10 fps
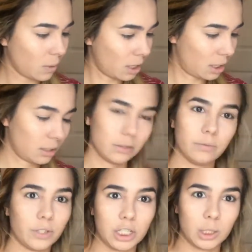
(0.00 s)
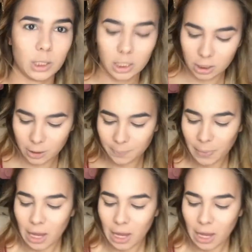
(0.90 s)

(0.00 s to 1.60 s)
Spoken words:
one is for concealer,